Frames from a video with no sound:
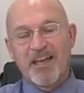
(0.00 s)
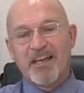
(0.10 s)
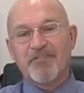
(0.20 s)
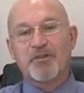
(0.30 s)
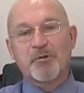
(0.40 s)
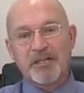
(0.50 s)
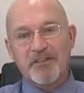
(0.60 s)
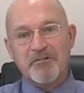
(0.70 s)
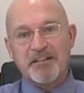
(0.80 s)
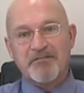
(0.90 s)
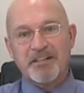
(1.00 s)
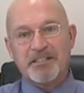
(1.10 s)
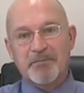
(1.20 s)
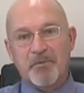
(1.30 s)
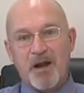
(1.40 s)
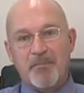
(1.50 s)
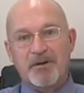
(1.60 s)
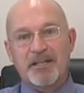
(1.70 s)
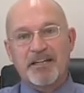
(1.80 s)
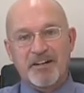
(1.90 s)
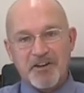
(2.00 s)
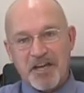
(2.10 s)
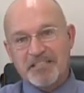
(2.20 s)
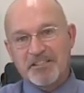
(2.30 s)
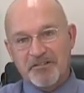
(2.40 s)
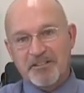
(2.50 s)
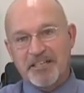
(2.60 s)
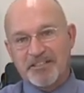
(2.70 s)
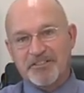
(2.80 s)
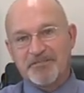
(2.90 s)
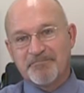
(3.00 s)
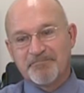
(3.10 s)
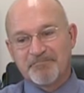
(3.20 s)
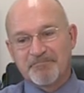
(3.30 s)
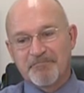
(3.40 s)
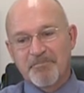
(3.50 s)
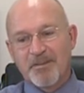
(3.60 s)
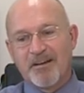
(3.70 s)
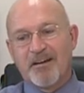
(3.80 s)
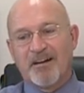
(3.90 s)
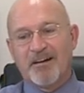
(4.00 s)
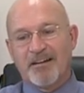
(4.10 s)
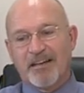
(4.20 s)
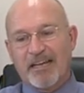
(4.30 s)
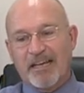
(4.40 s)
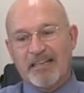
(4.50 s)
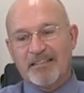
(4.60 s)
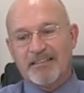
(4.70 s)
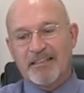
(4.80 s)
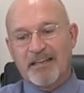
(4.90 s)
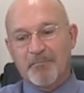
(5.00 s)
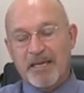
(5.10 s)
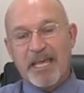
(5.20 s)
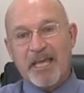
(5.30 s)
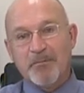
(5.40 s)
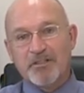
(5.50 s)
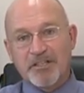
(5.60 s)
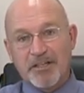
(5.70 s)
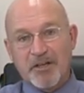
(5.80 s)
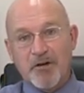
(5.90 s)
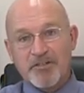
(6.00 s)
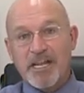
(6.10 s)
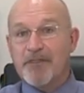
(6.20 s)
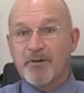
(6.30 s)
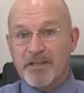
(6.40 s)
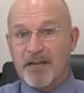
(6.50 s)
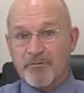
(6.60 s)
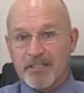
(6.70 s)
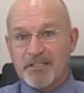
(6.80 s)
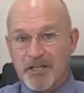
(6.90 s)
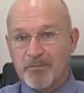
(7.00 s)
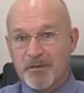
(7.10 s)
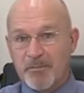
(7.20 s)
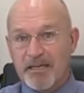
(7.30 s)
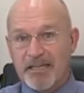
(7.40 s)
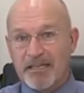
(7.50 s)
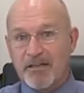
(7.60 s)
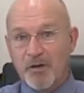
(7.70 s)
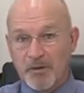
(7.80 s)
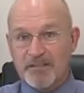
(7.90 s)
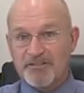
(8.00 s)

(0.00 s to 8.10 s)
If you really want to find a property in a nice location and be able to negotiate with a real human being who can